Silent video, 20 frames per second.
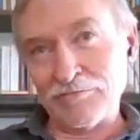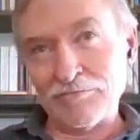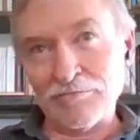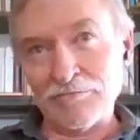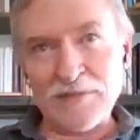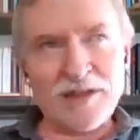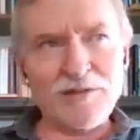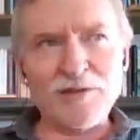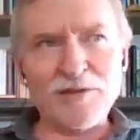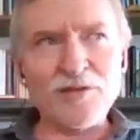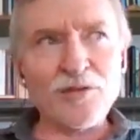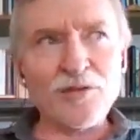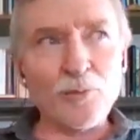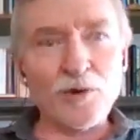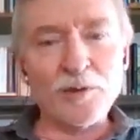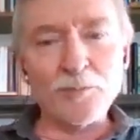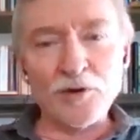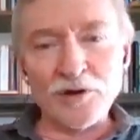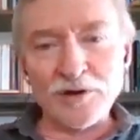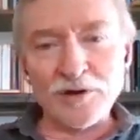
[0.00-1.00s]
like three
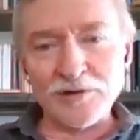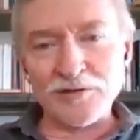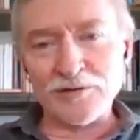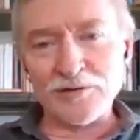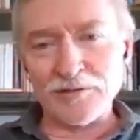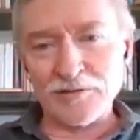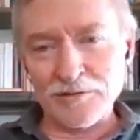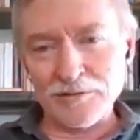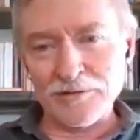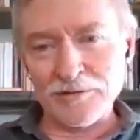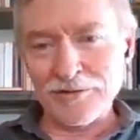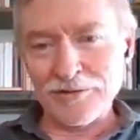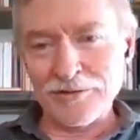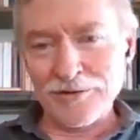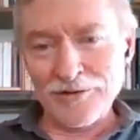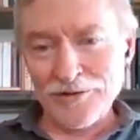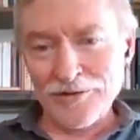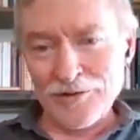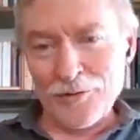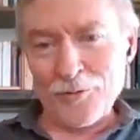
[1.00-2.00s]
books,
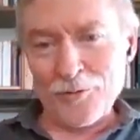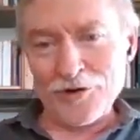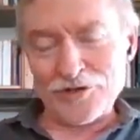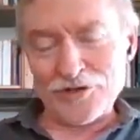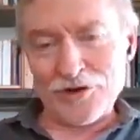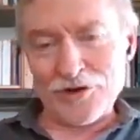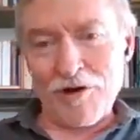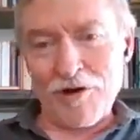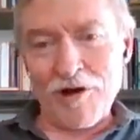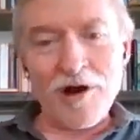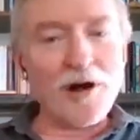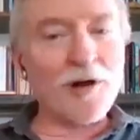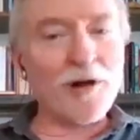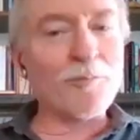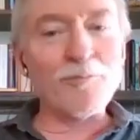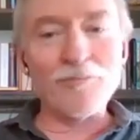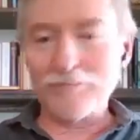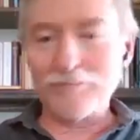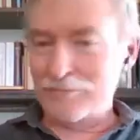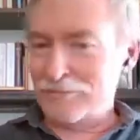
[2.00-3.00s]
which are
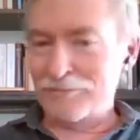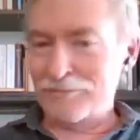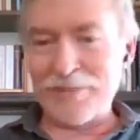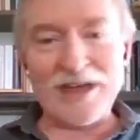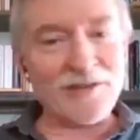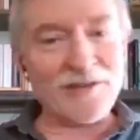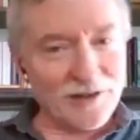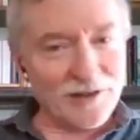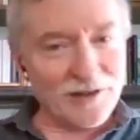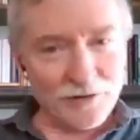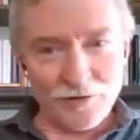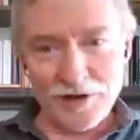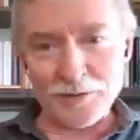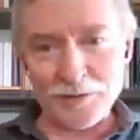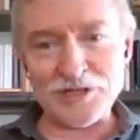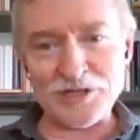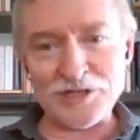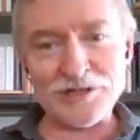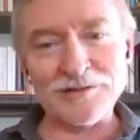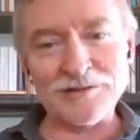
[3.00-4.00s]
all based on
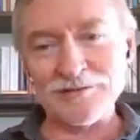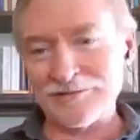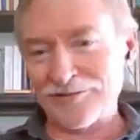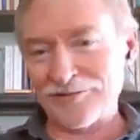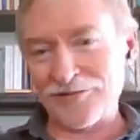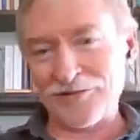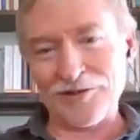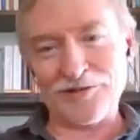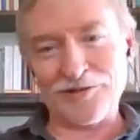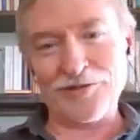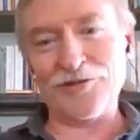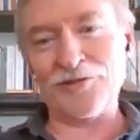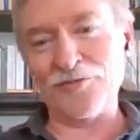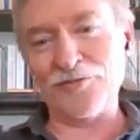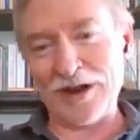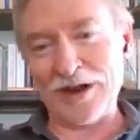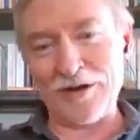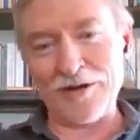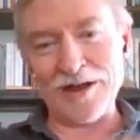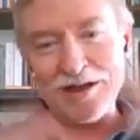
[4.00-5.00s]
Gramsci. It's like this
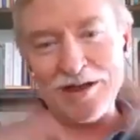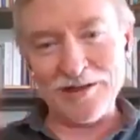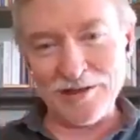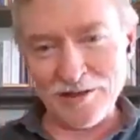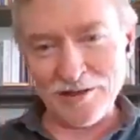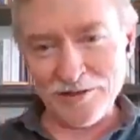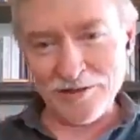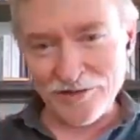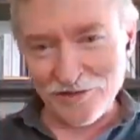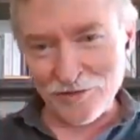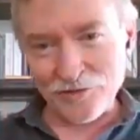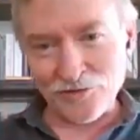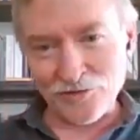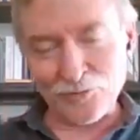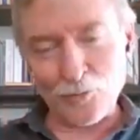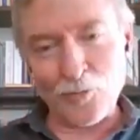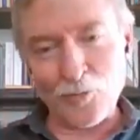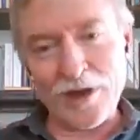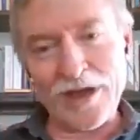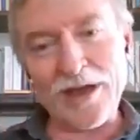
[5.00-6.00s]
very, he, he just goes
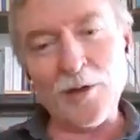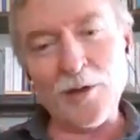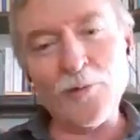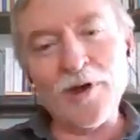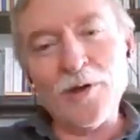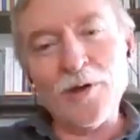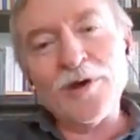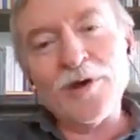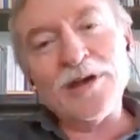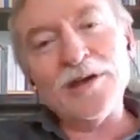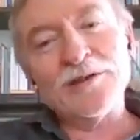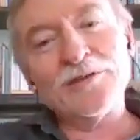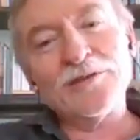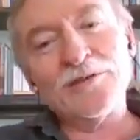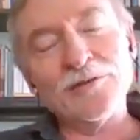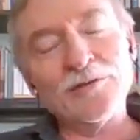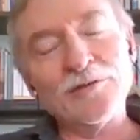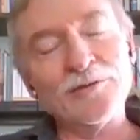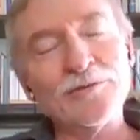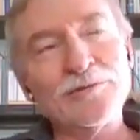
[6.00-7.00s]
way, way, way
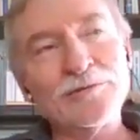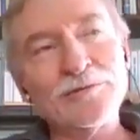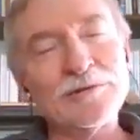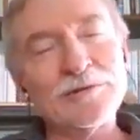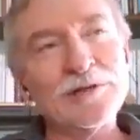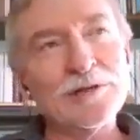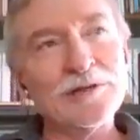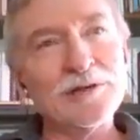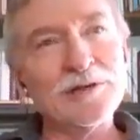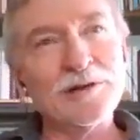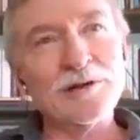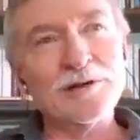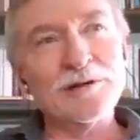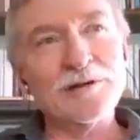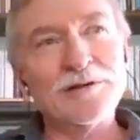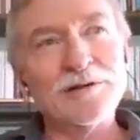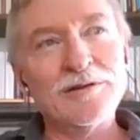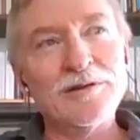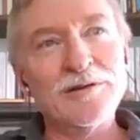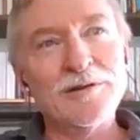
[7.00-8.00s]
into uh,
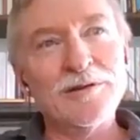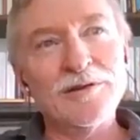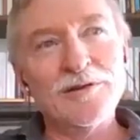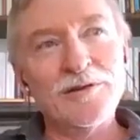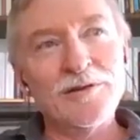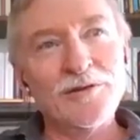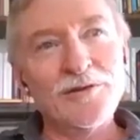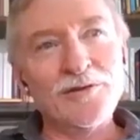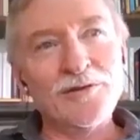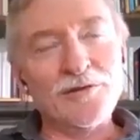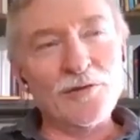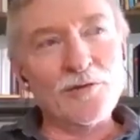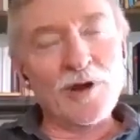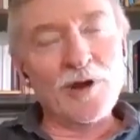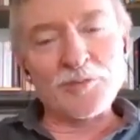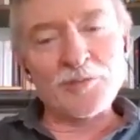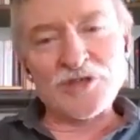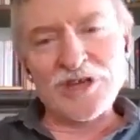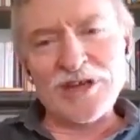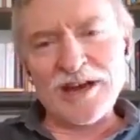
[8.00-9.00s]
to
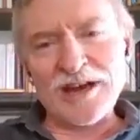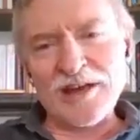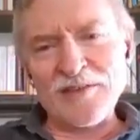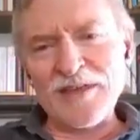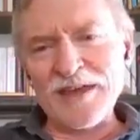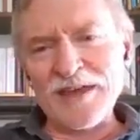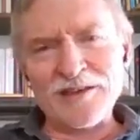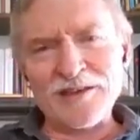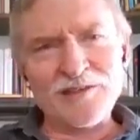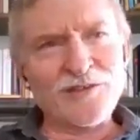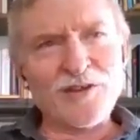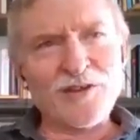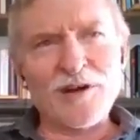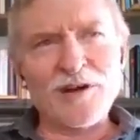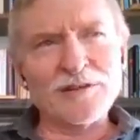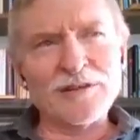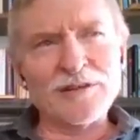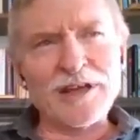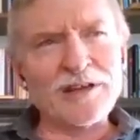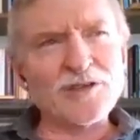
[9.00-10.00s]
Gramsci. And I think it's
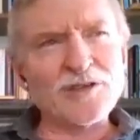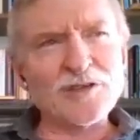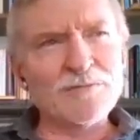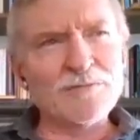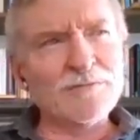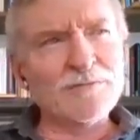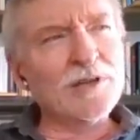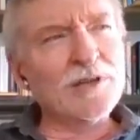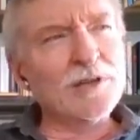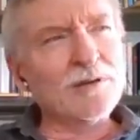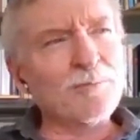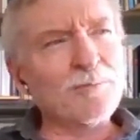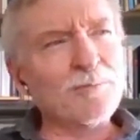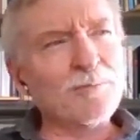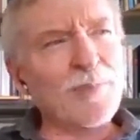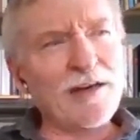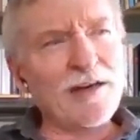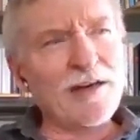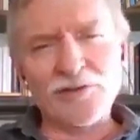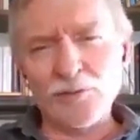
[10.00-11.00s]
called like, you know,
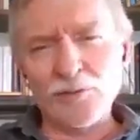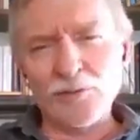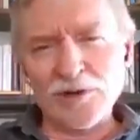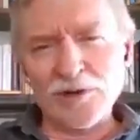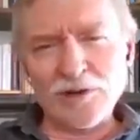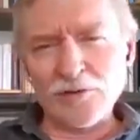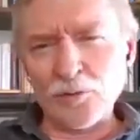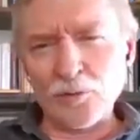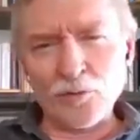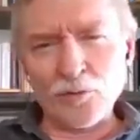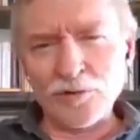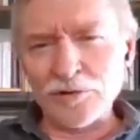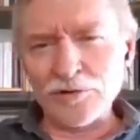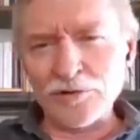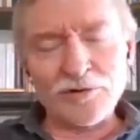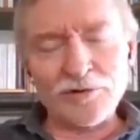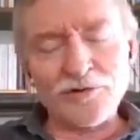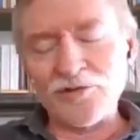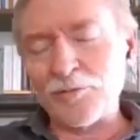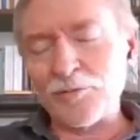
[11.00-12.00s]
Path to Another
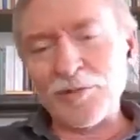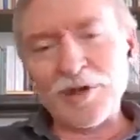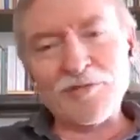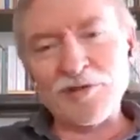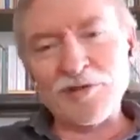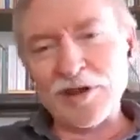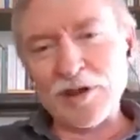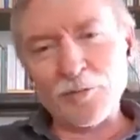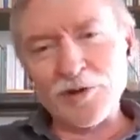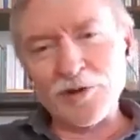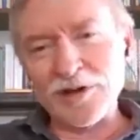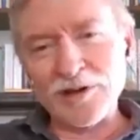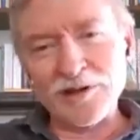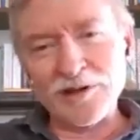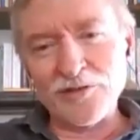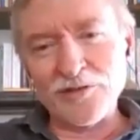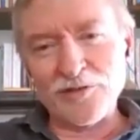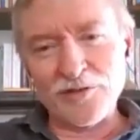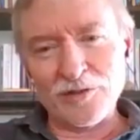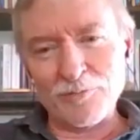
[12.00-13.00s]
World or something, I forget what it
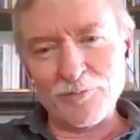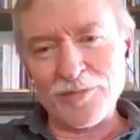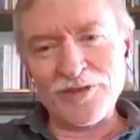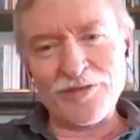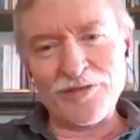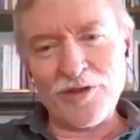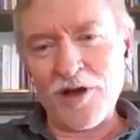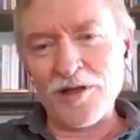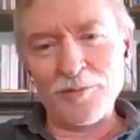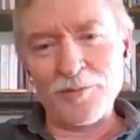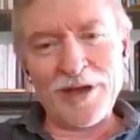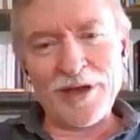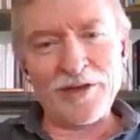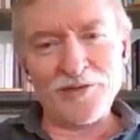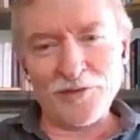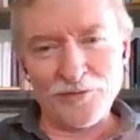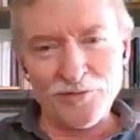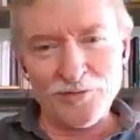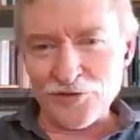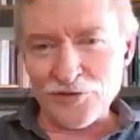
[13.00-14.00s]
is. And so it's all about
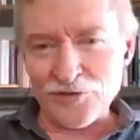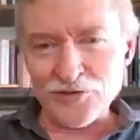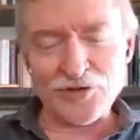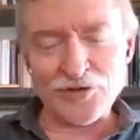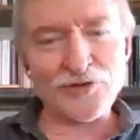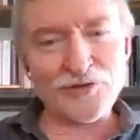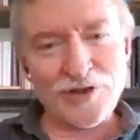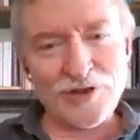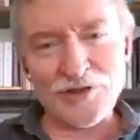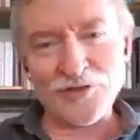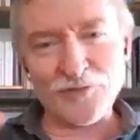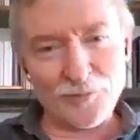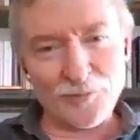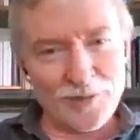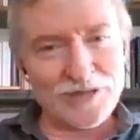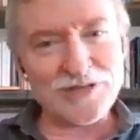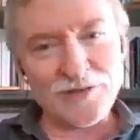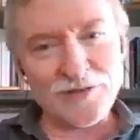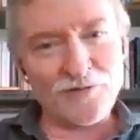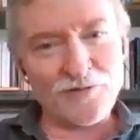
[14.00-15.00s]
sort of social
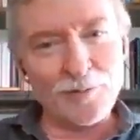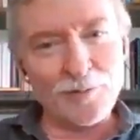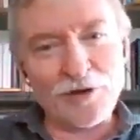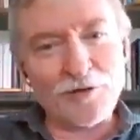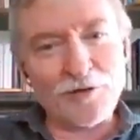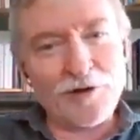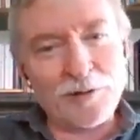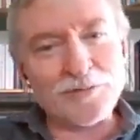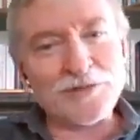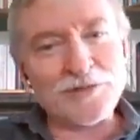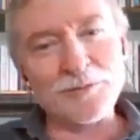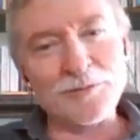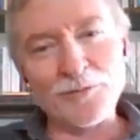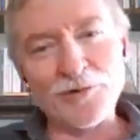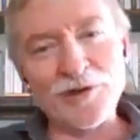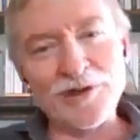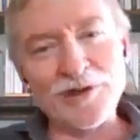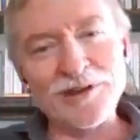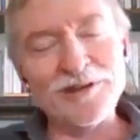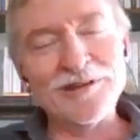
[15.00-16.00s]
transformation from a Gramscian
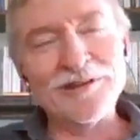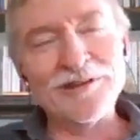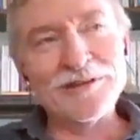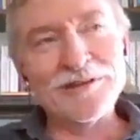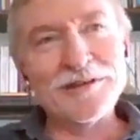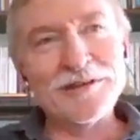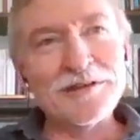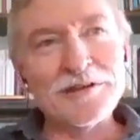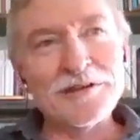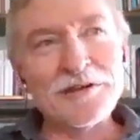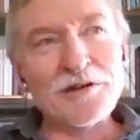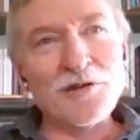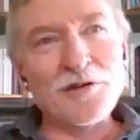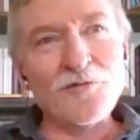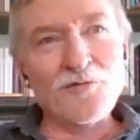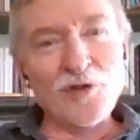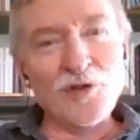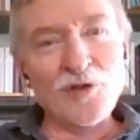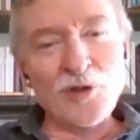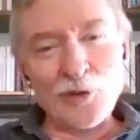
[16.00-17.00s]
point of
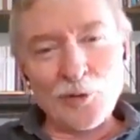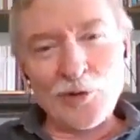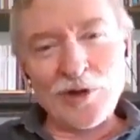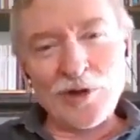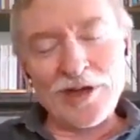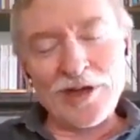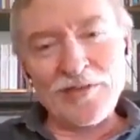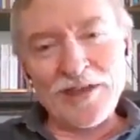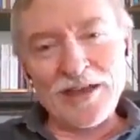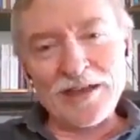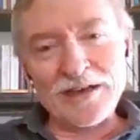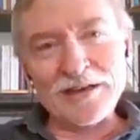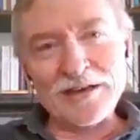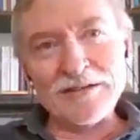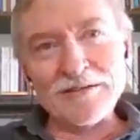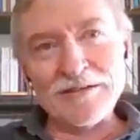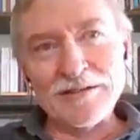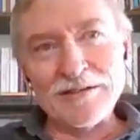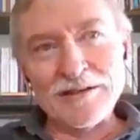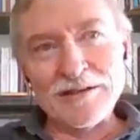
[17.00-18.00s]
view. And
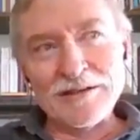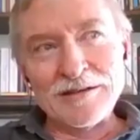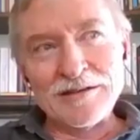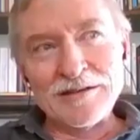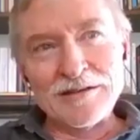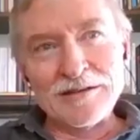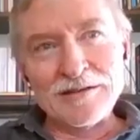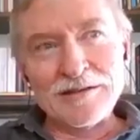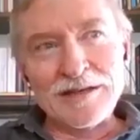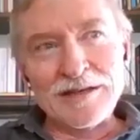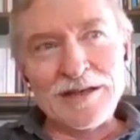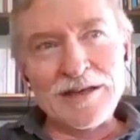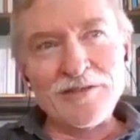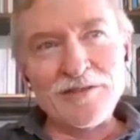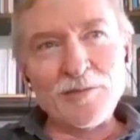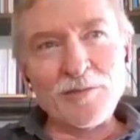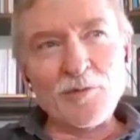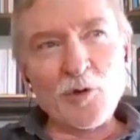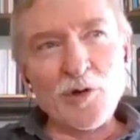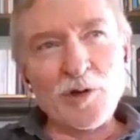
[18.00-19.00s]
then he
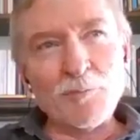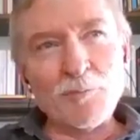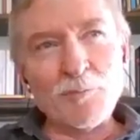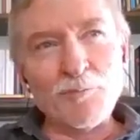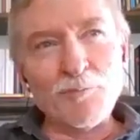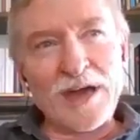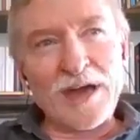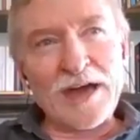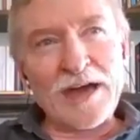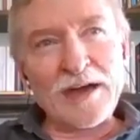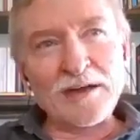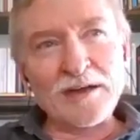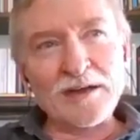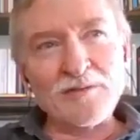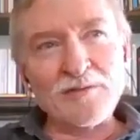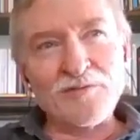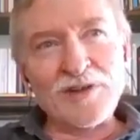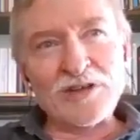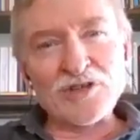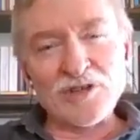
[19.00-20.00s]
ends up going back
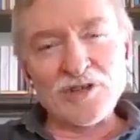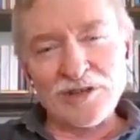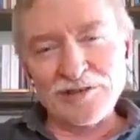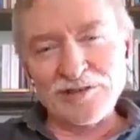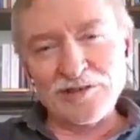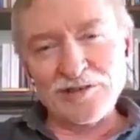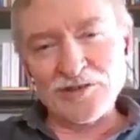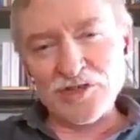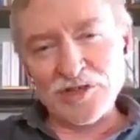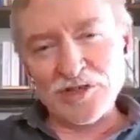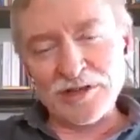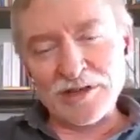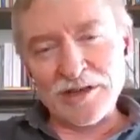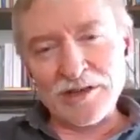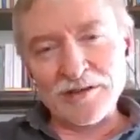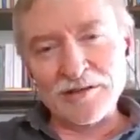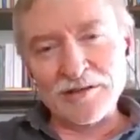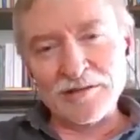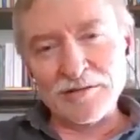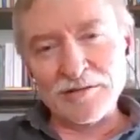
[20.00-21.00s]
eventually to
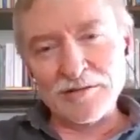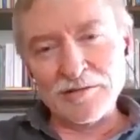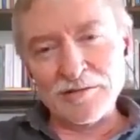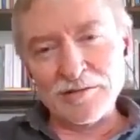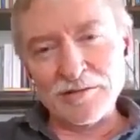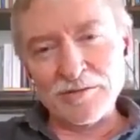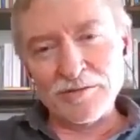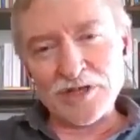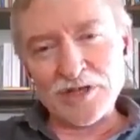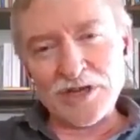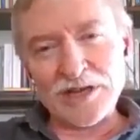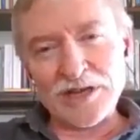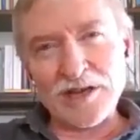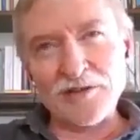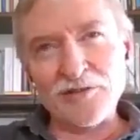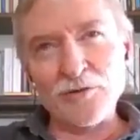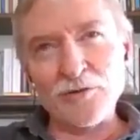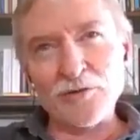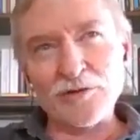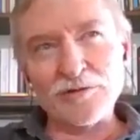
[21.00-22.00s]
Chile, which I
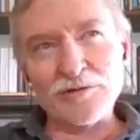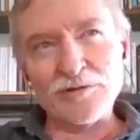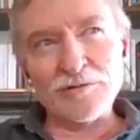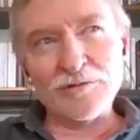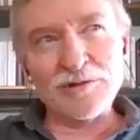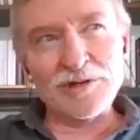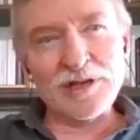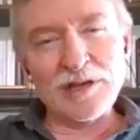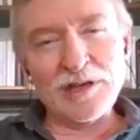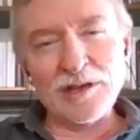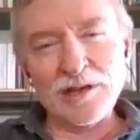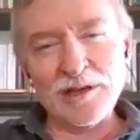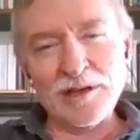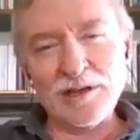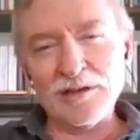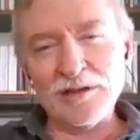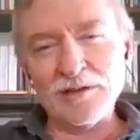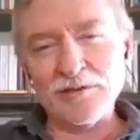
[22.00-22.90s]
guess you could do in the eighties,